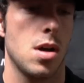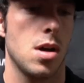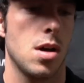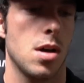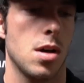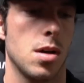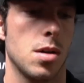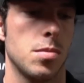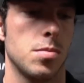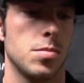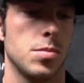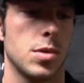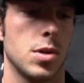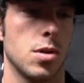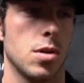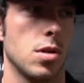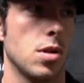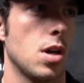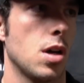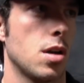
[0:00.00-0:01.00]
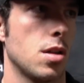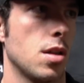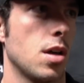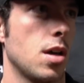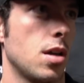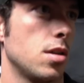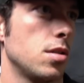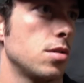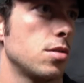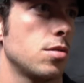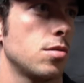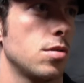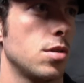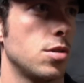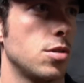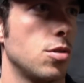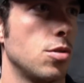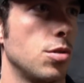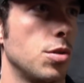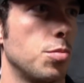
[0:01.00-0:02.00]
A lot of that is
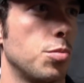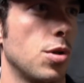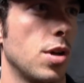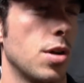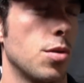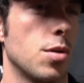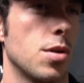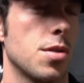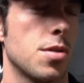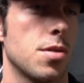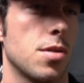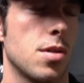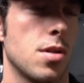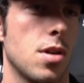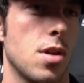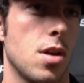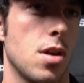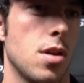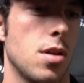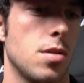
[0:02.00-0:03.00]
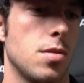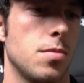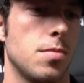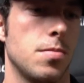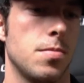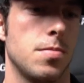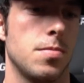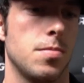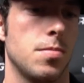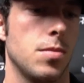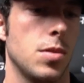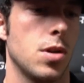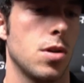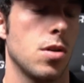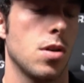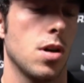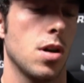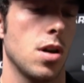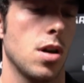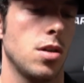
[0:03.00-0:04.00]
who you play with, and
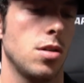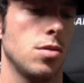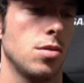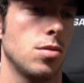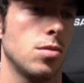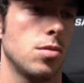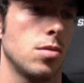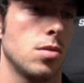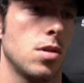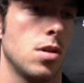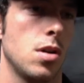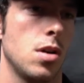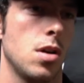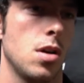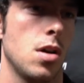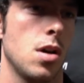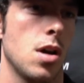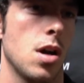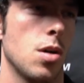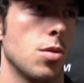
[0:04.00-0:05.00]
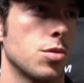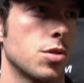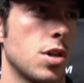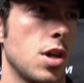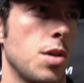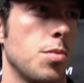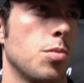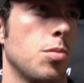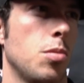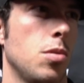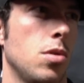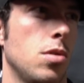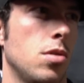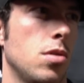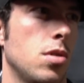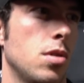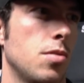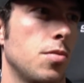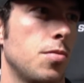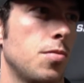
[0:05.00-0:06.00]
I knew I was
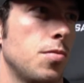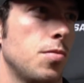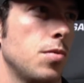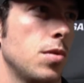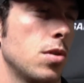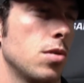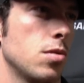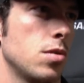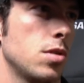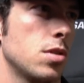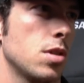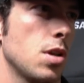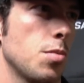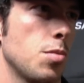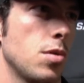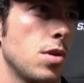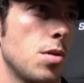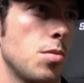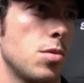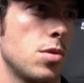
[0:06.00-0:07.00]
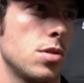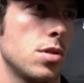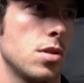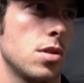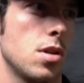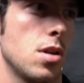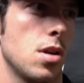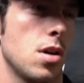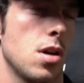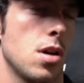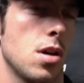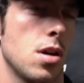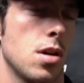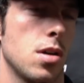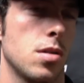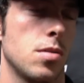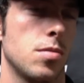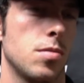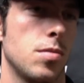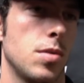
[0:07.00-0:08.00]
capable of these type of numbers
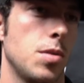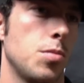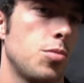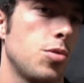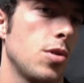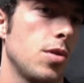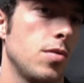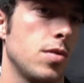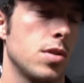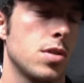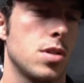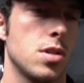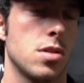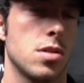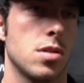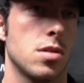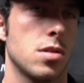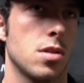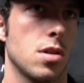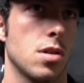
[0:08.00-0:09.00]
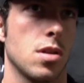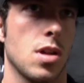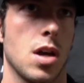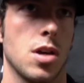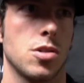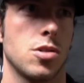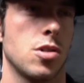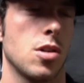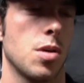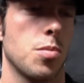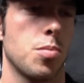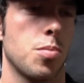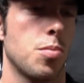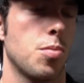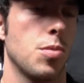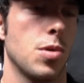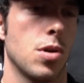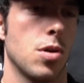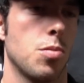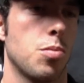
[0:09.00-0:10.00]
in previous seasons. Last year,
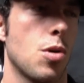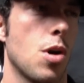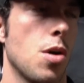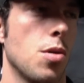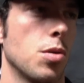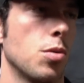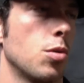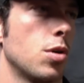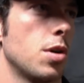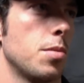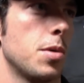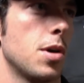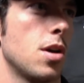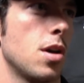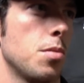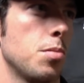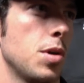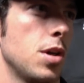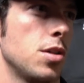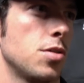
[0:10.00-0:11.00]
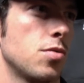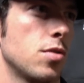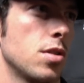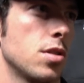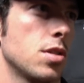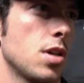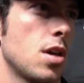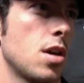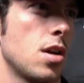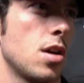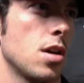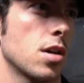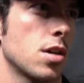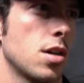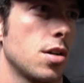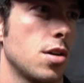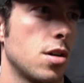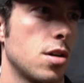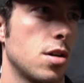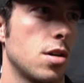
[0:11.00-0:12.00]
I probably would have been on pace for this had I not
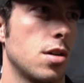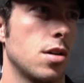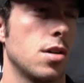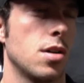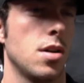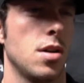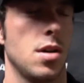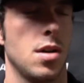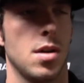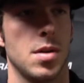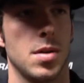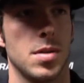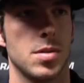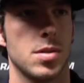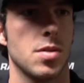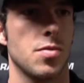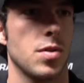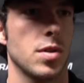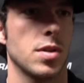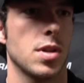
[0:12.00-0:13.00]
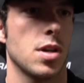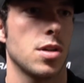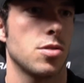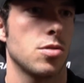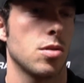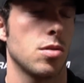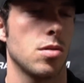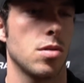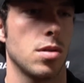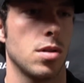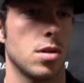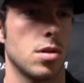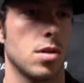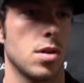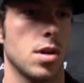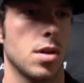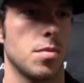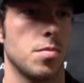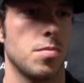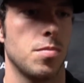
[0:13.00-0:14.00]
got hurt, stuff like that. So
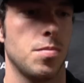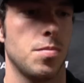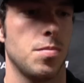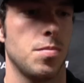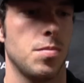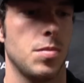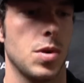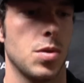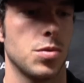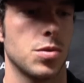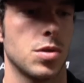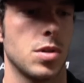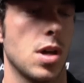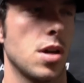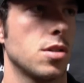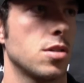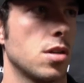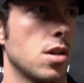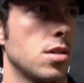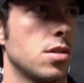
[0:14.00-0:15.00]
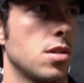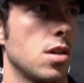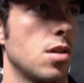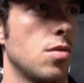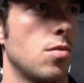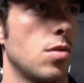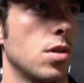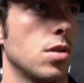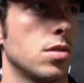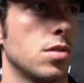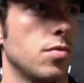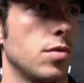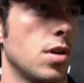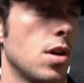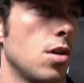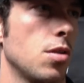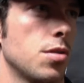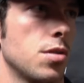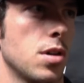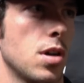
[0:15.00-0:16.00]
it was nice I stayed relatively
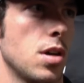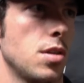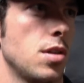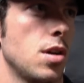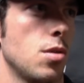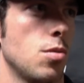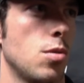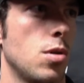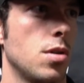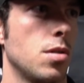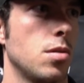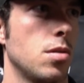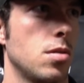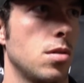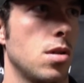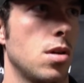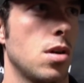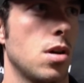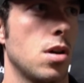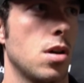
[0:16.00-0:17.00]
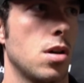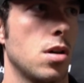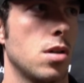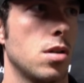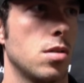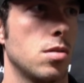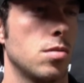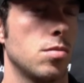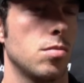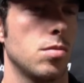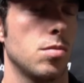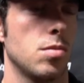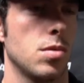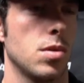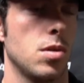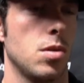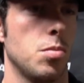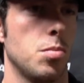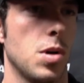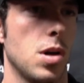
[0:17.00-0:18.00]
healthy. I had that one
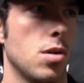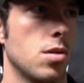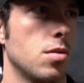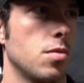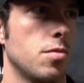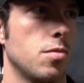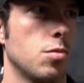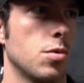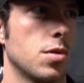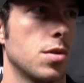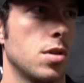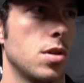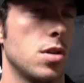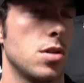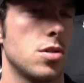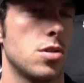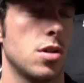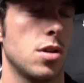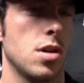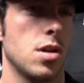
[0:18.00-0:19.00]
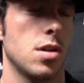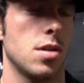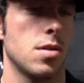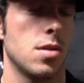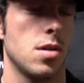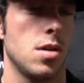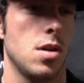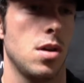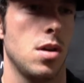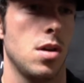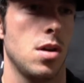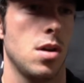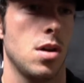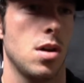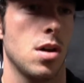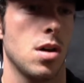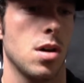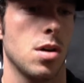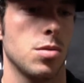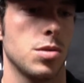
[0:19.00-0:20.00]
little bout with an injury, and
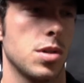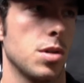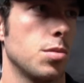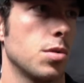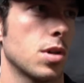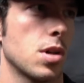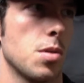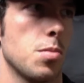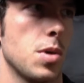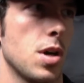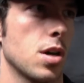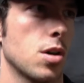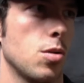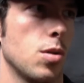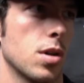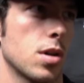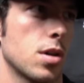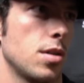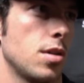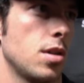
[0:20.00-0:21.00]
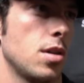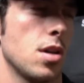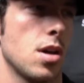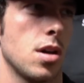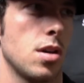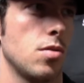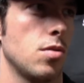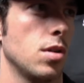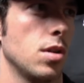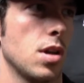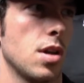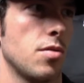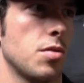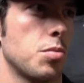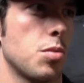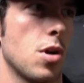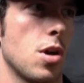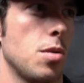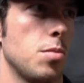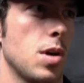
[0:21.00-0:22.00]
I was able to come back quick and then not really have a
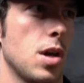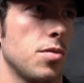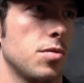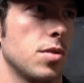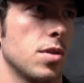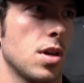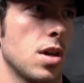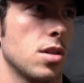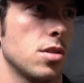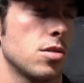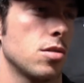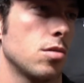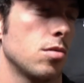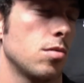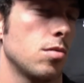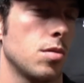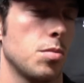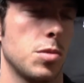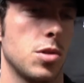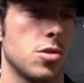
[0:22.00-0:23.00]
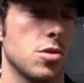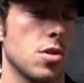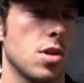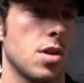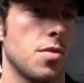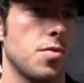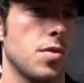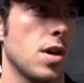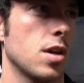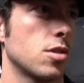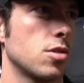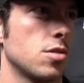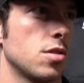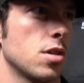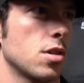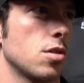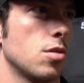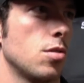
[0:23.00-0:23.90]
problem after that. So I mean, there's a lot of factors that